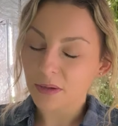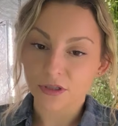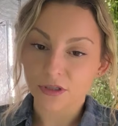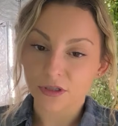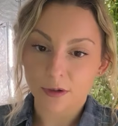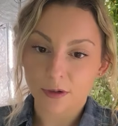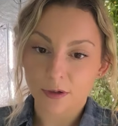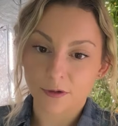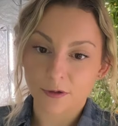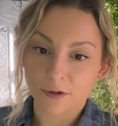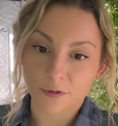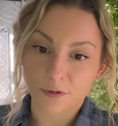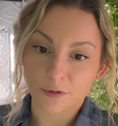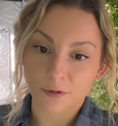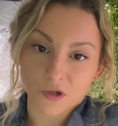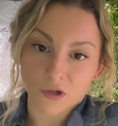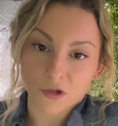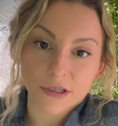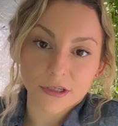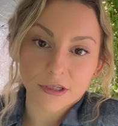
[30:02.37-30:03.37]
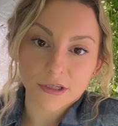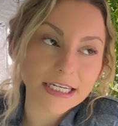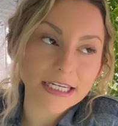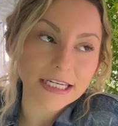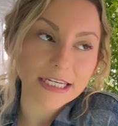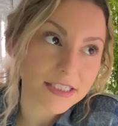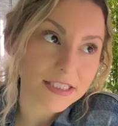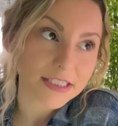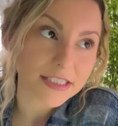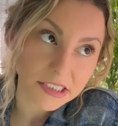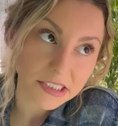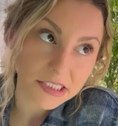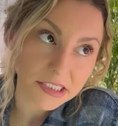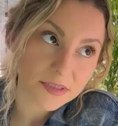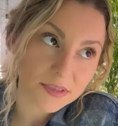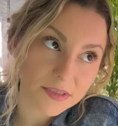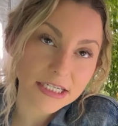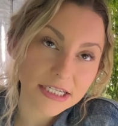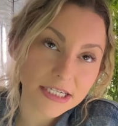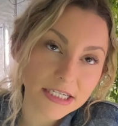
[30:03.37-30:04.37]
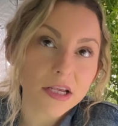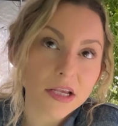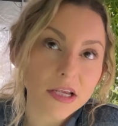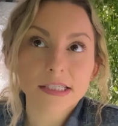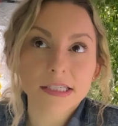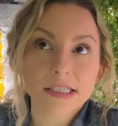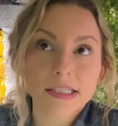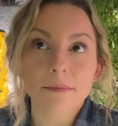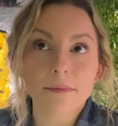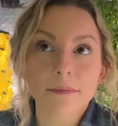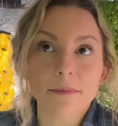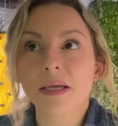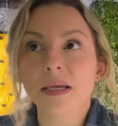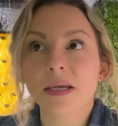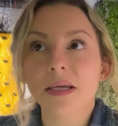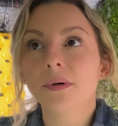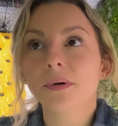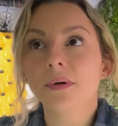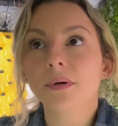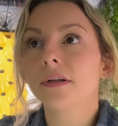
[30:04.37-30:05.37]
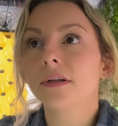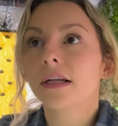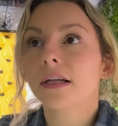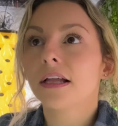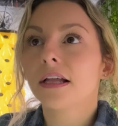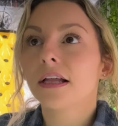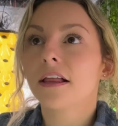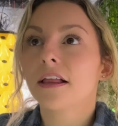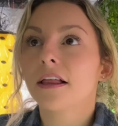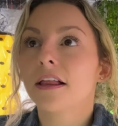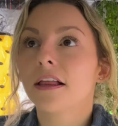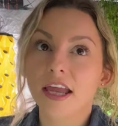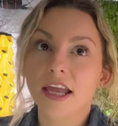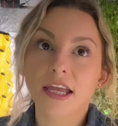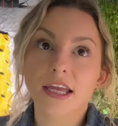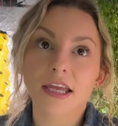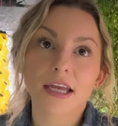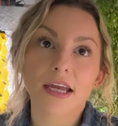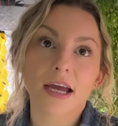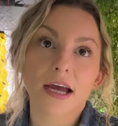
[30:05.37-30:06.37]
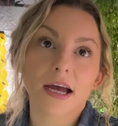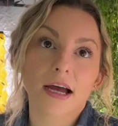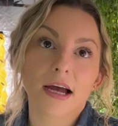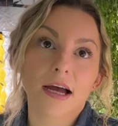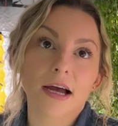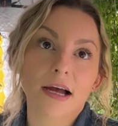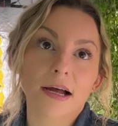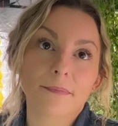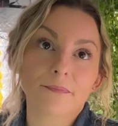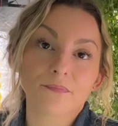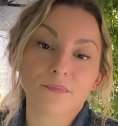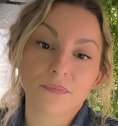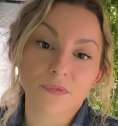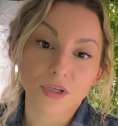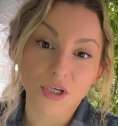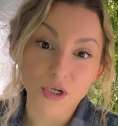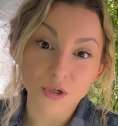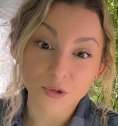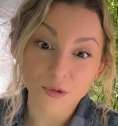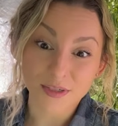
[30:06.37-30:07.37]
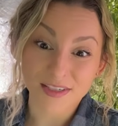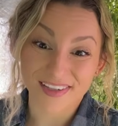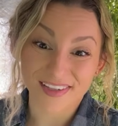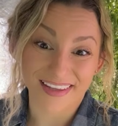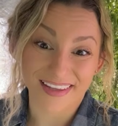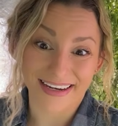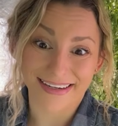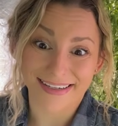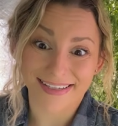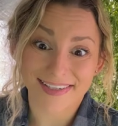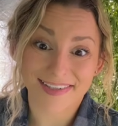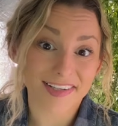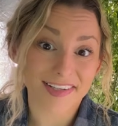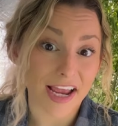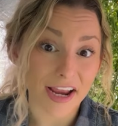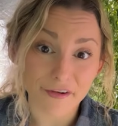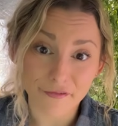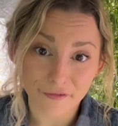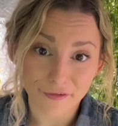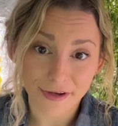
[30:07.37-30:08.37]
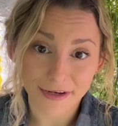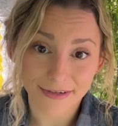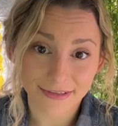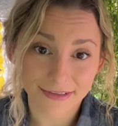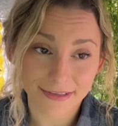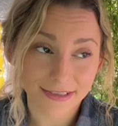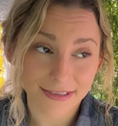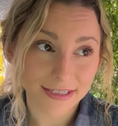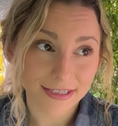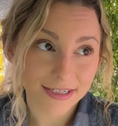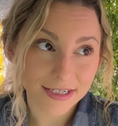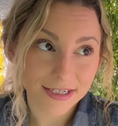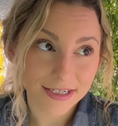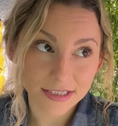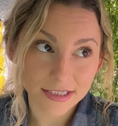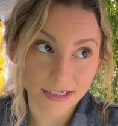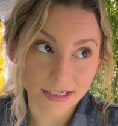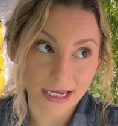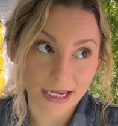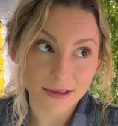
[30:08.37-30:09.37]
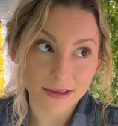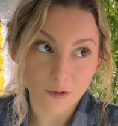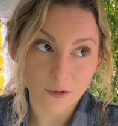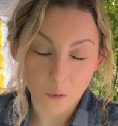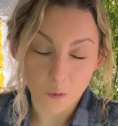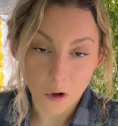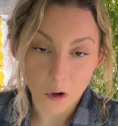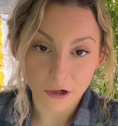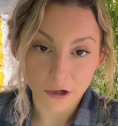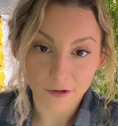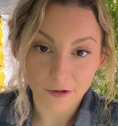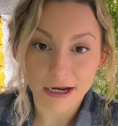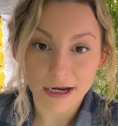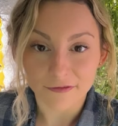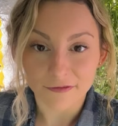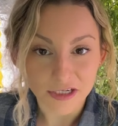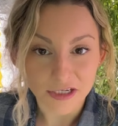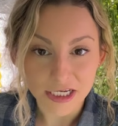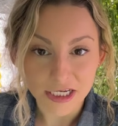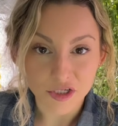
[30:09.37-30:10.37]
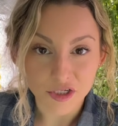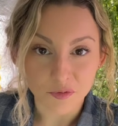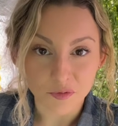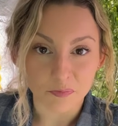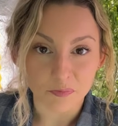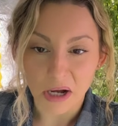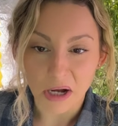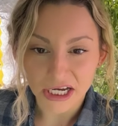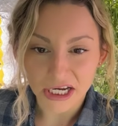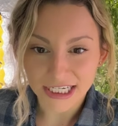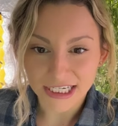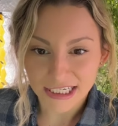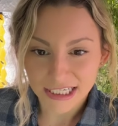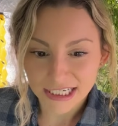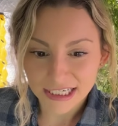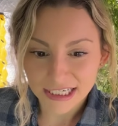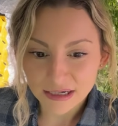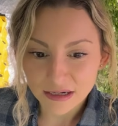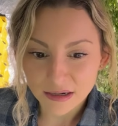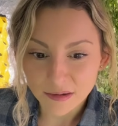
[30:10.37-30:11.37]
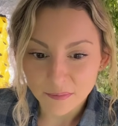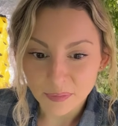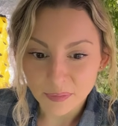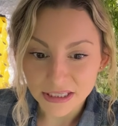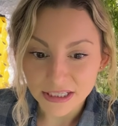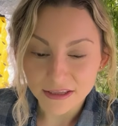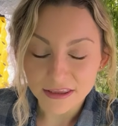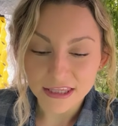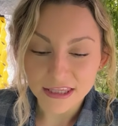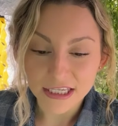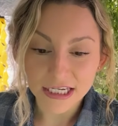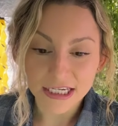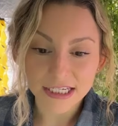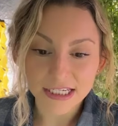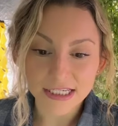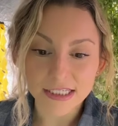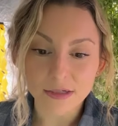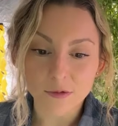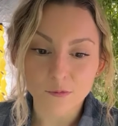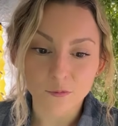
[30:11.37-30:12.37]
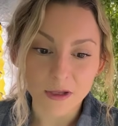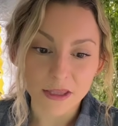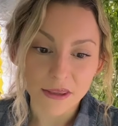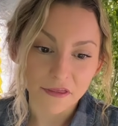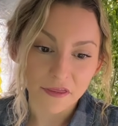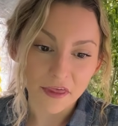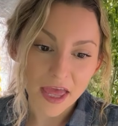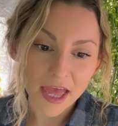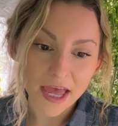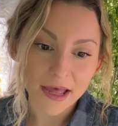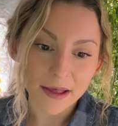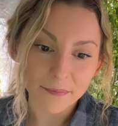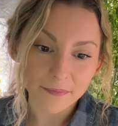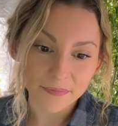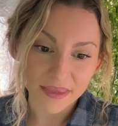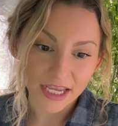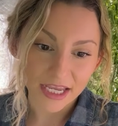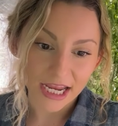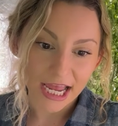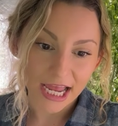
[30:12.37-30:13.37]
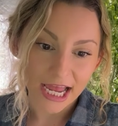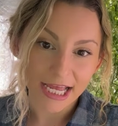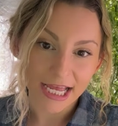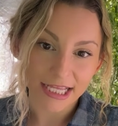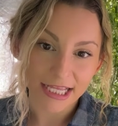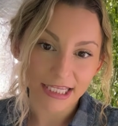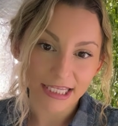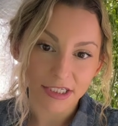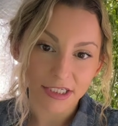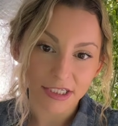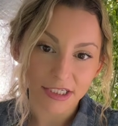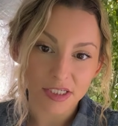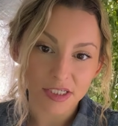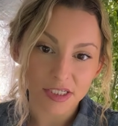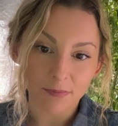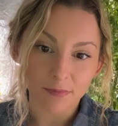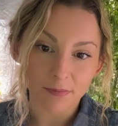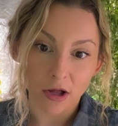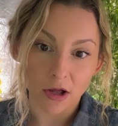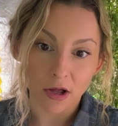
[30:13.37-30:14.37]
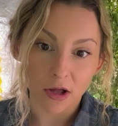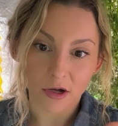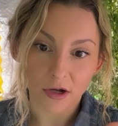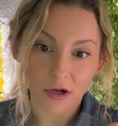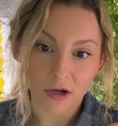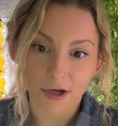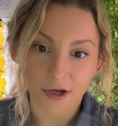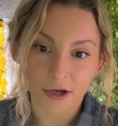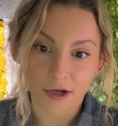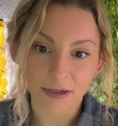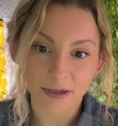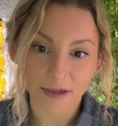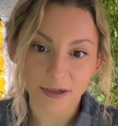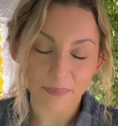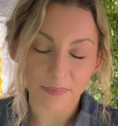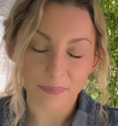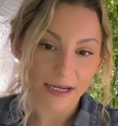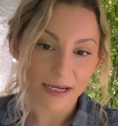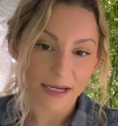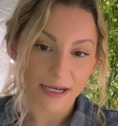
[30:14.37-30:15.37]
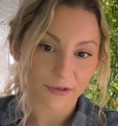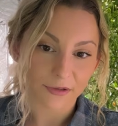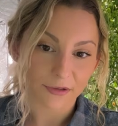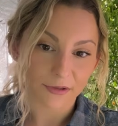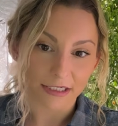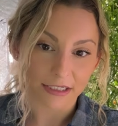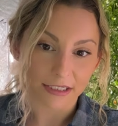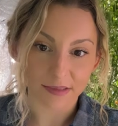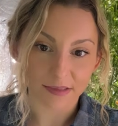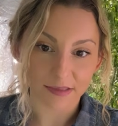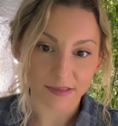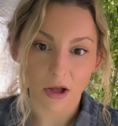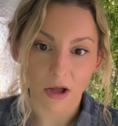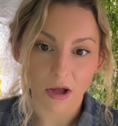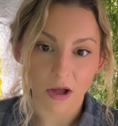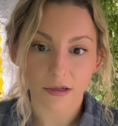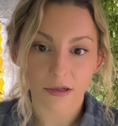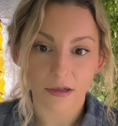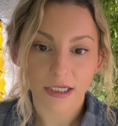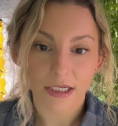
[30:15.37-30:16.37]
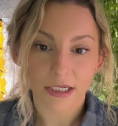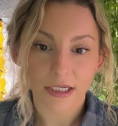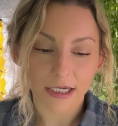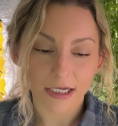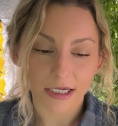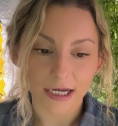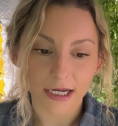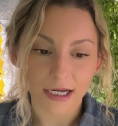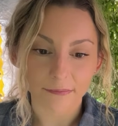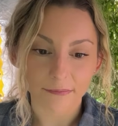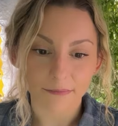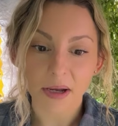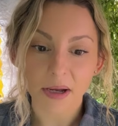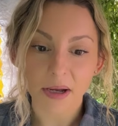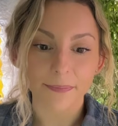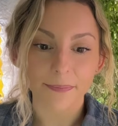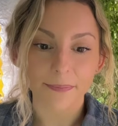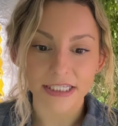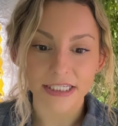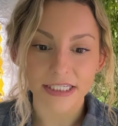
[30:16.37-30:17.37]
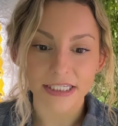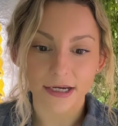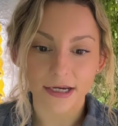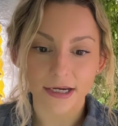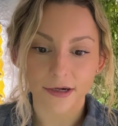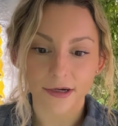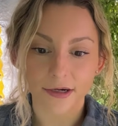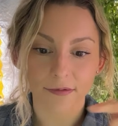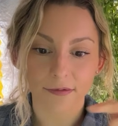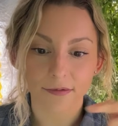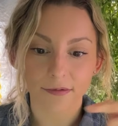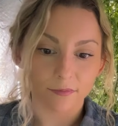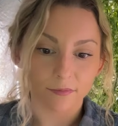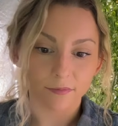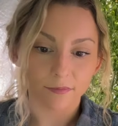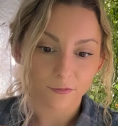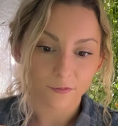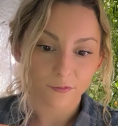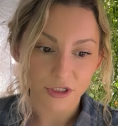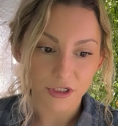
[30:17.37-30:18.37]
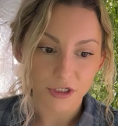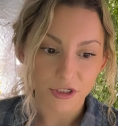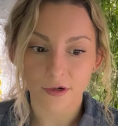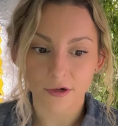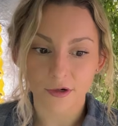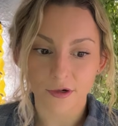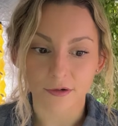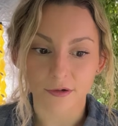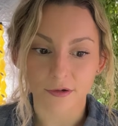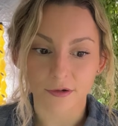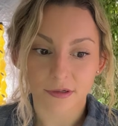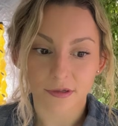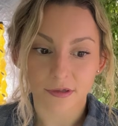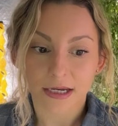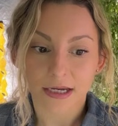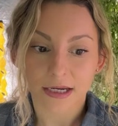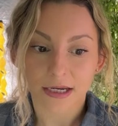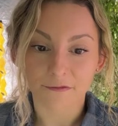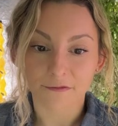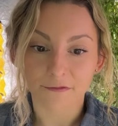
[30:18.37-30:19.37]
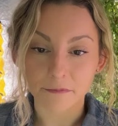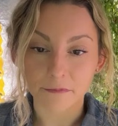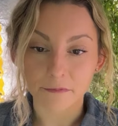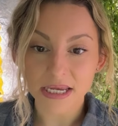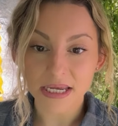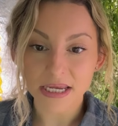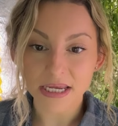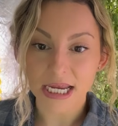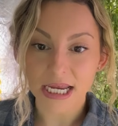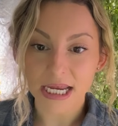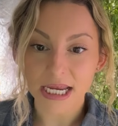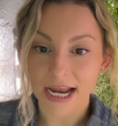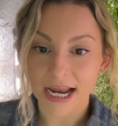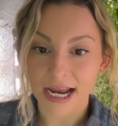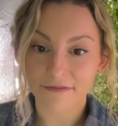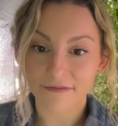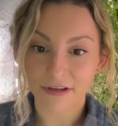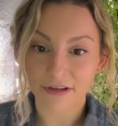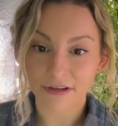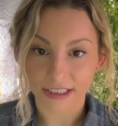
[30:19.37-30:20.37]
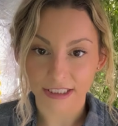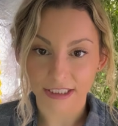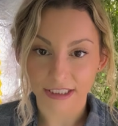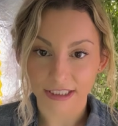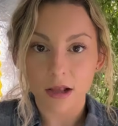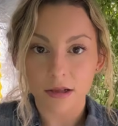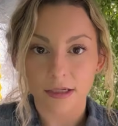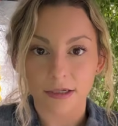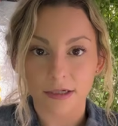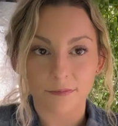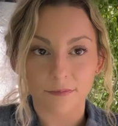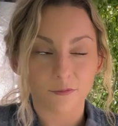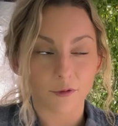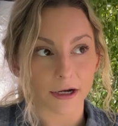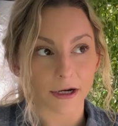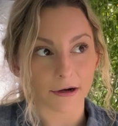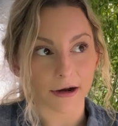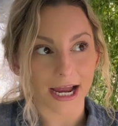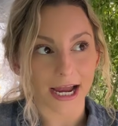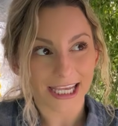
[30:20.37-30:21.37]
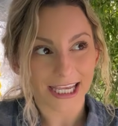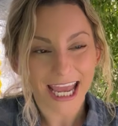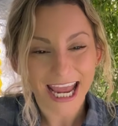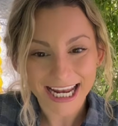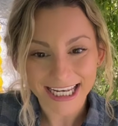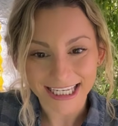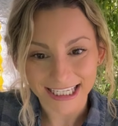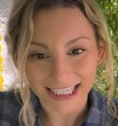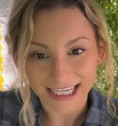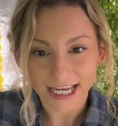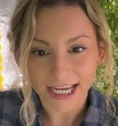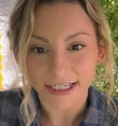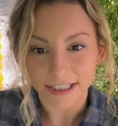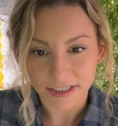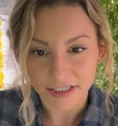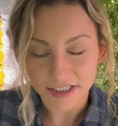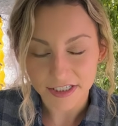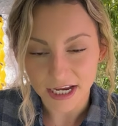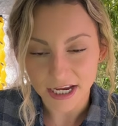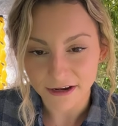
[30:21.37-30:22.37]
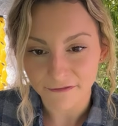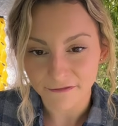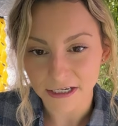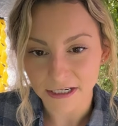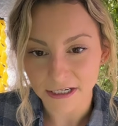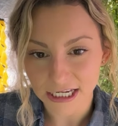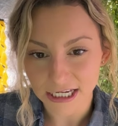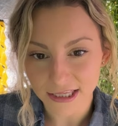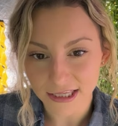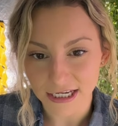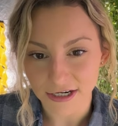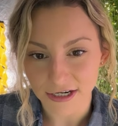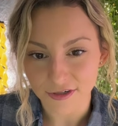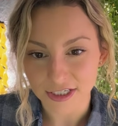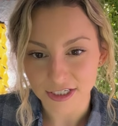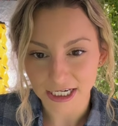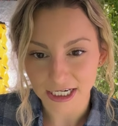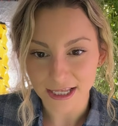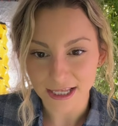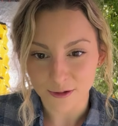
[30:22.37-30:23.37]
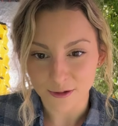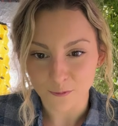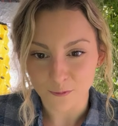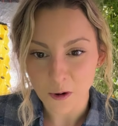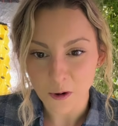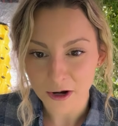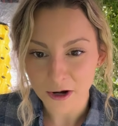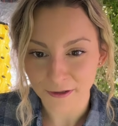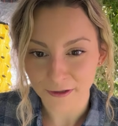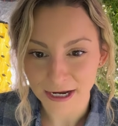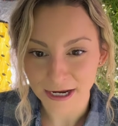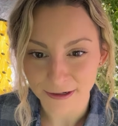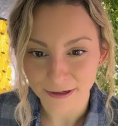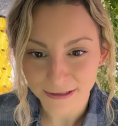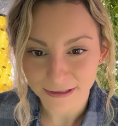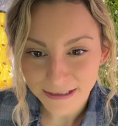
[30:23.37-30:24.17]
do it with recirculating systems? And I saw some people, they use like a siphon to get the water out of each bucket. But the thing is, with them, they had like a small conduit pipe, or like a small pipe as their return. For me, I have like this column where I can't get a siphon in there to get the water out.